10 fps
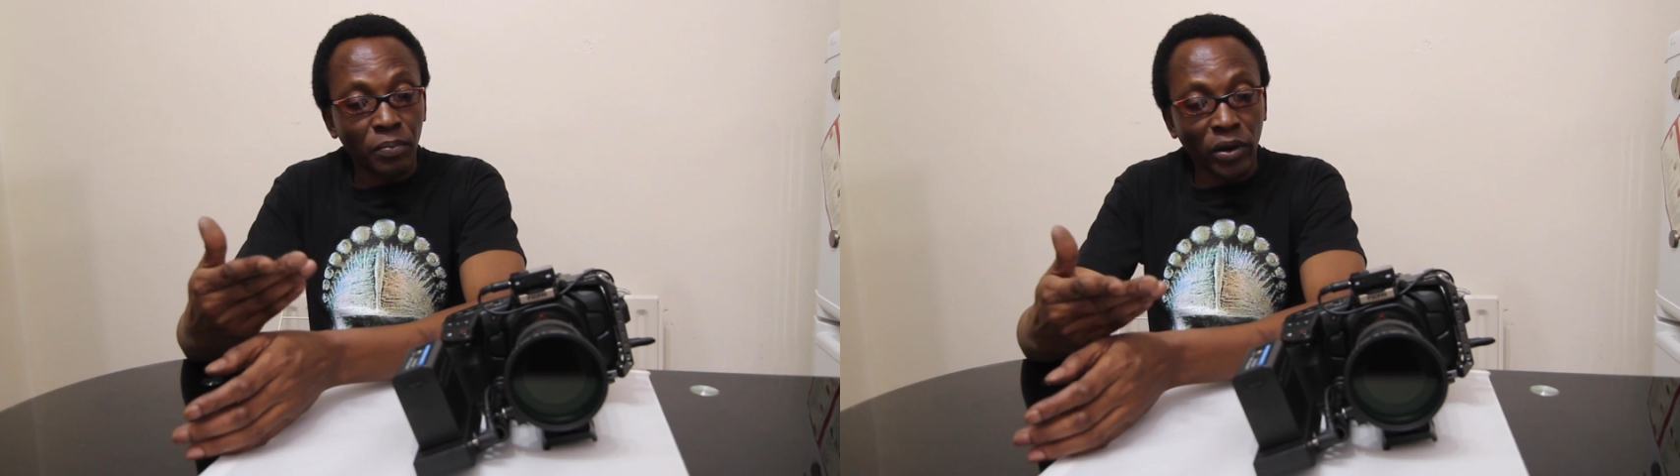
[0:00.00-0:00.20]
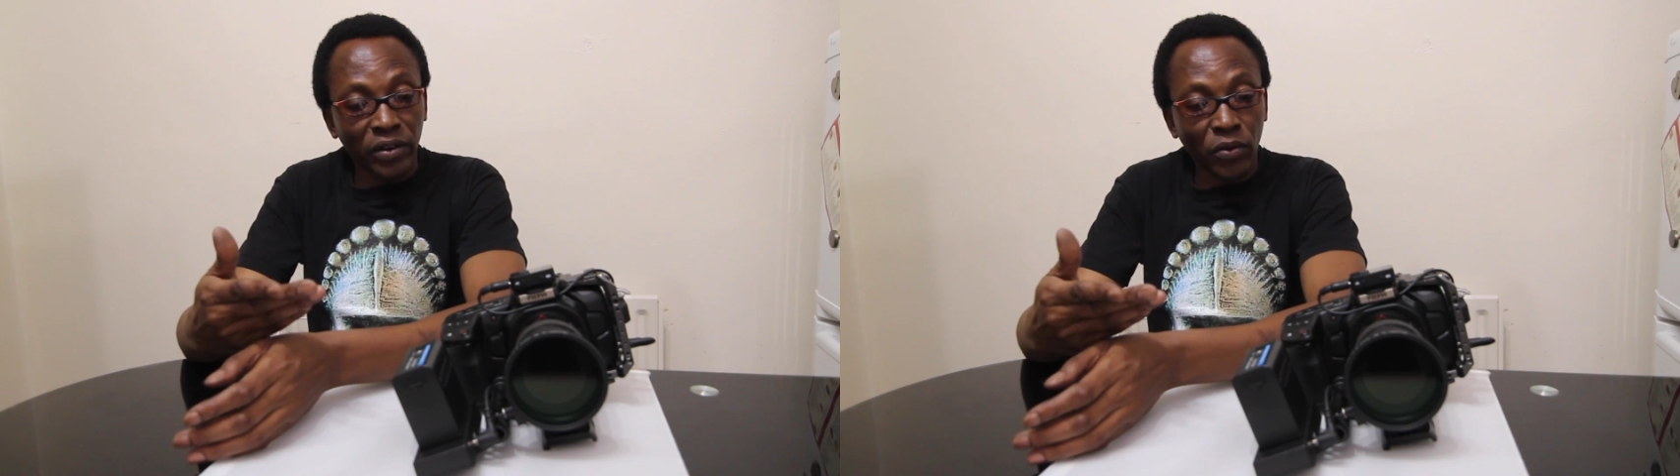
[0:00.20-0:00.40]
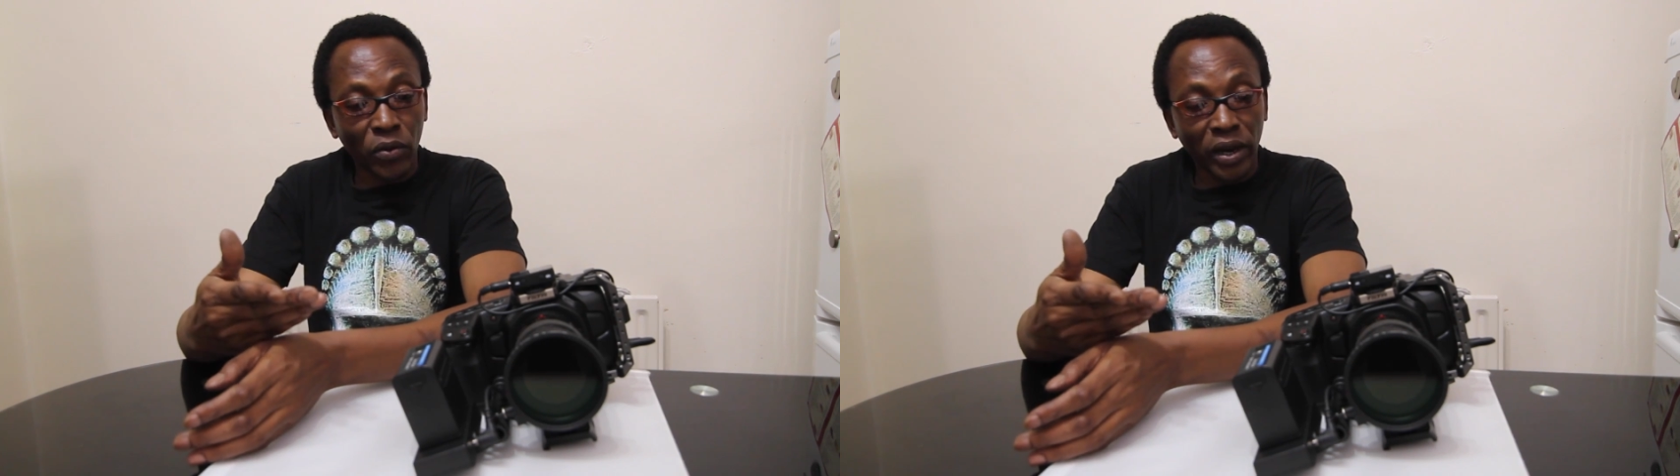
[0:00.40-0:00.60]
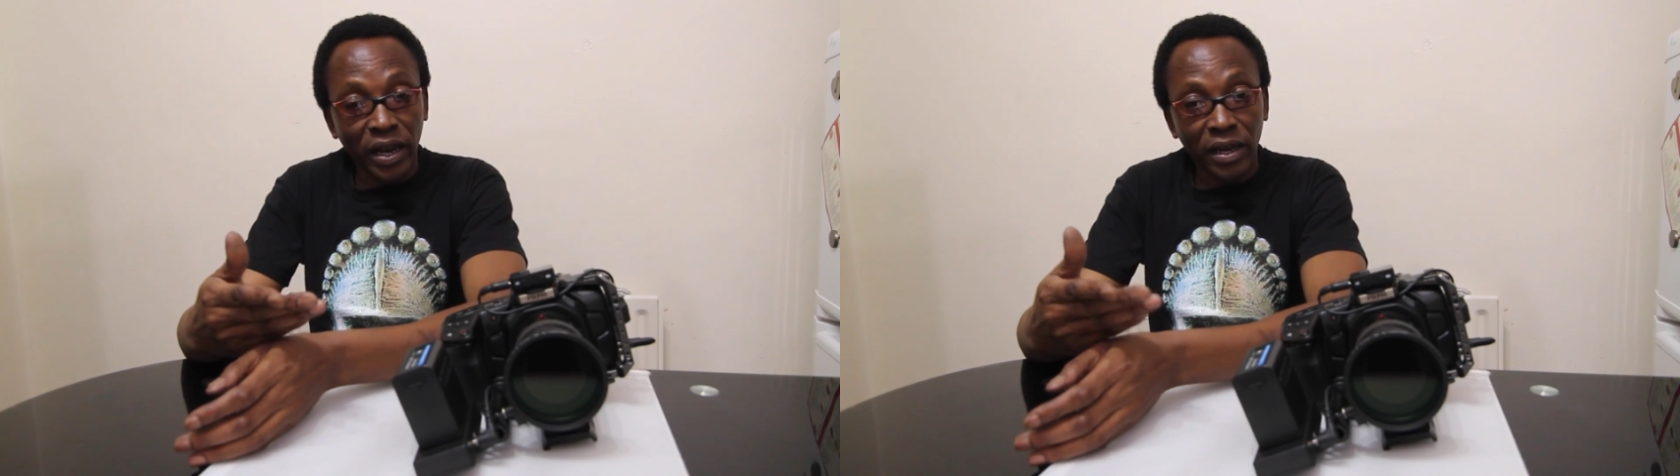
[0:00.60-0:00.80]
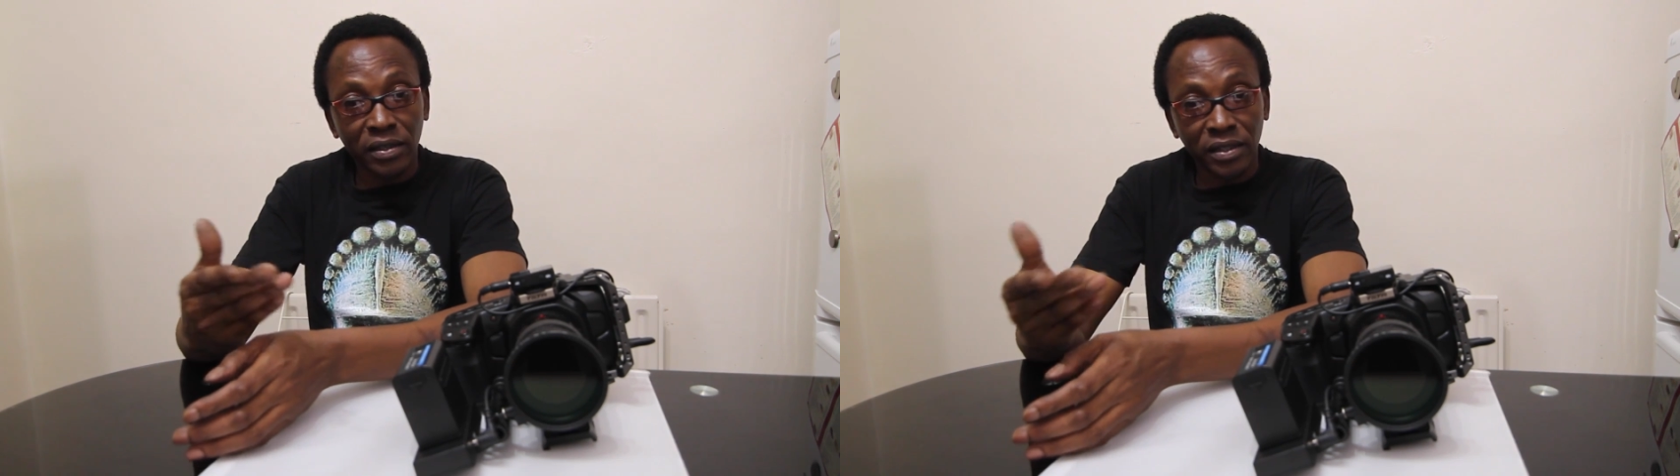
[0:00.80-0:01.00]
Pocket four
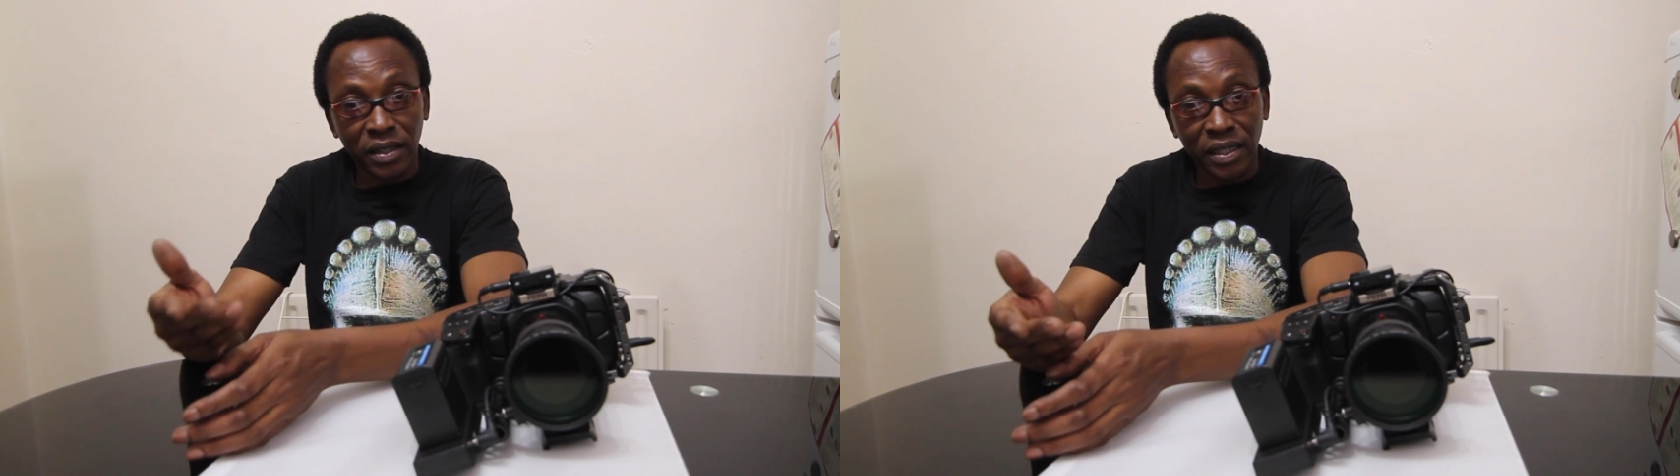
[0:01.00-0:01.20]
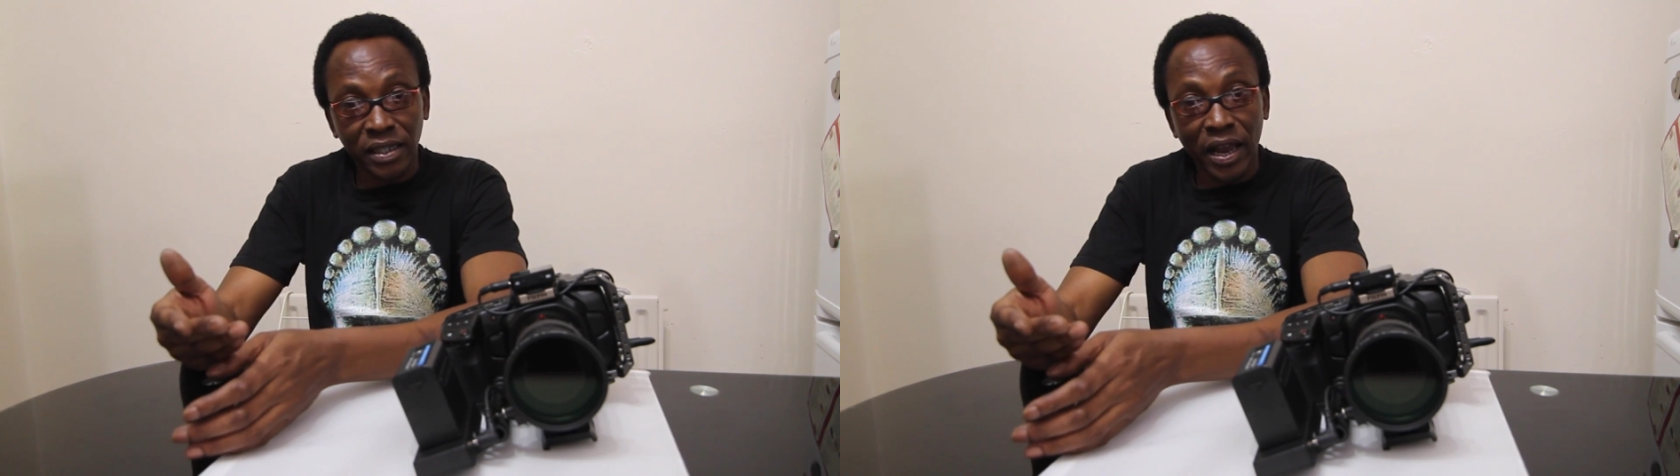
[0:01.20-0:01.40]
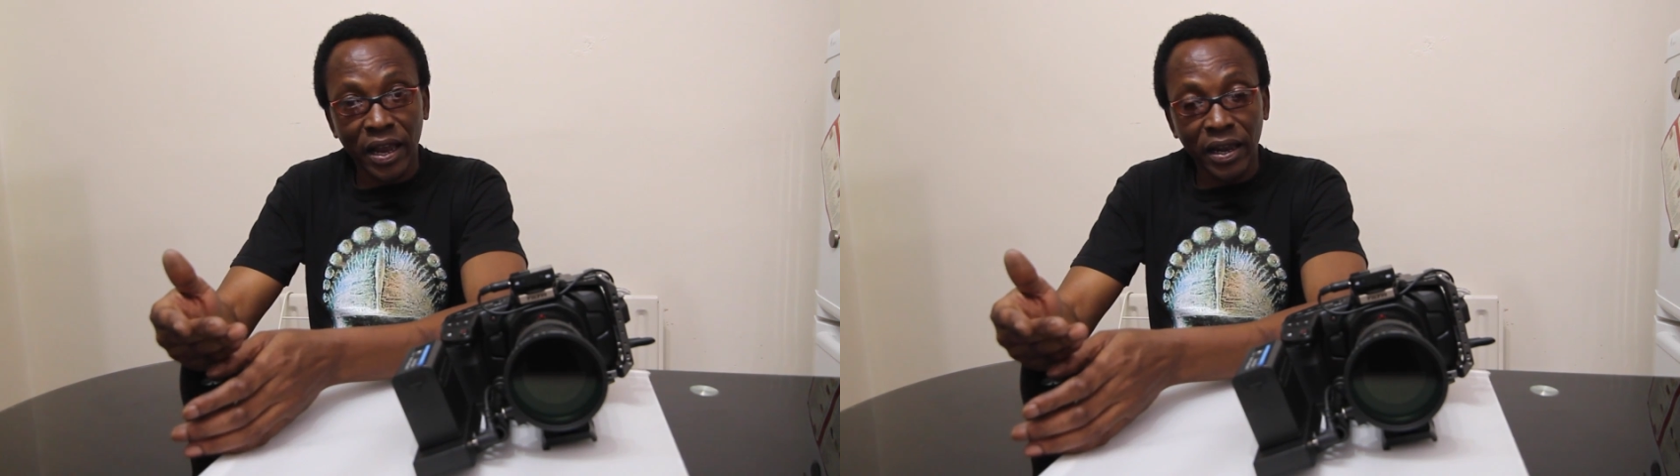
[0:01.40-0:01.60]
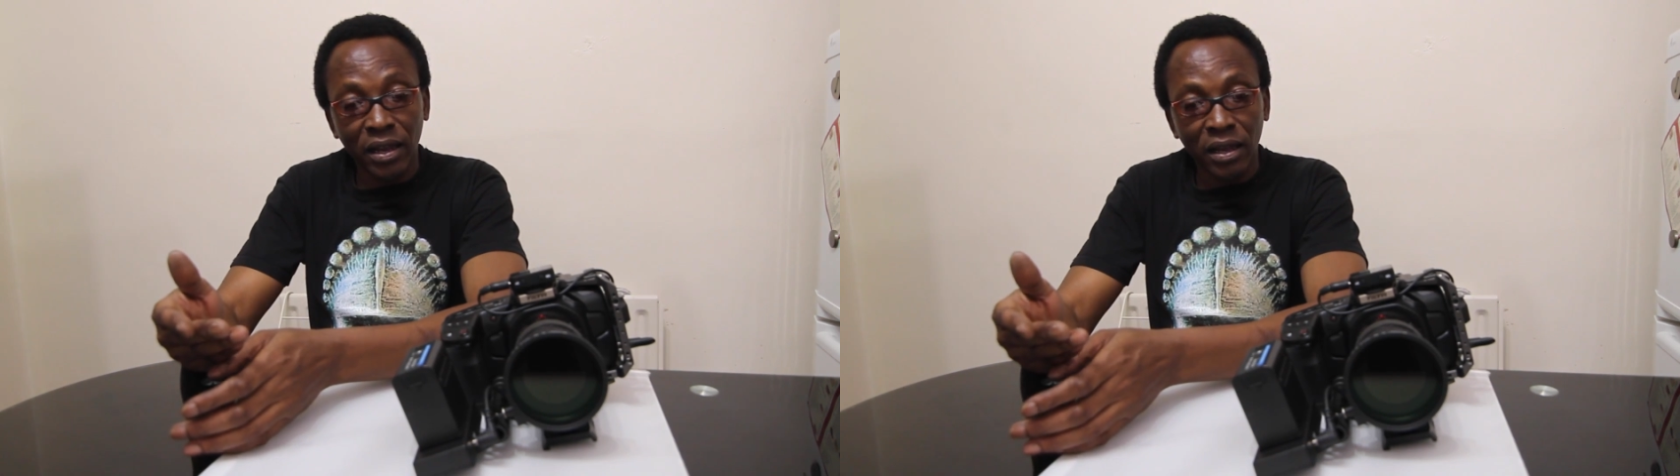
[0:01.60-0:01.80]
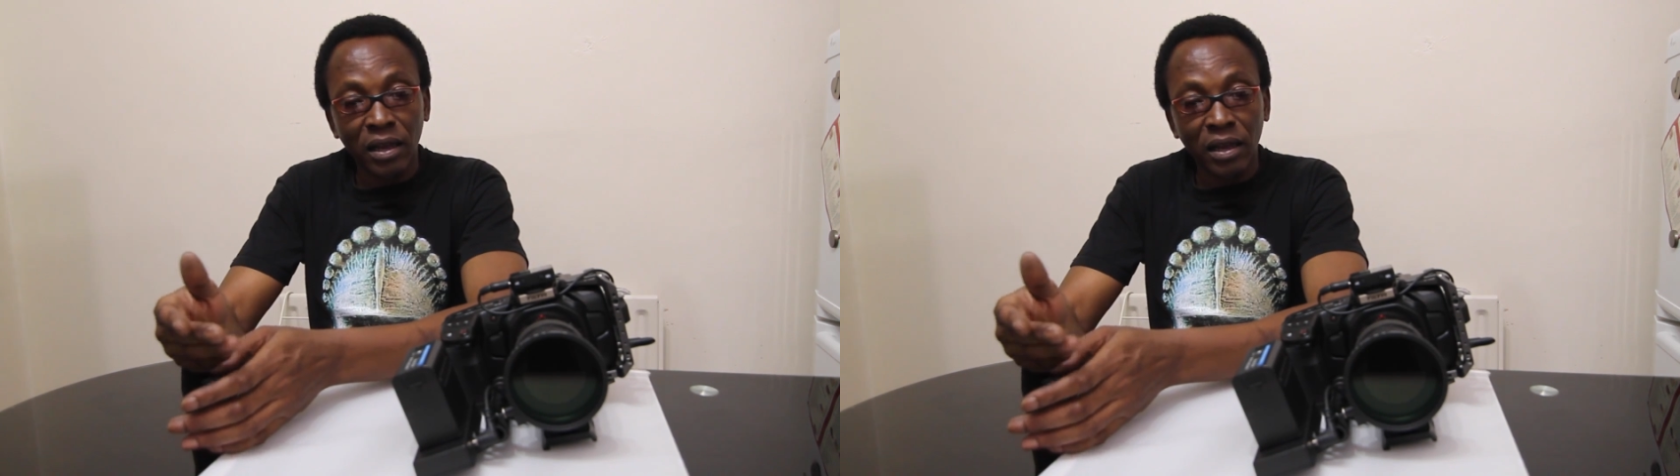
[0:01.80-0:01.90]
K and six K,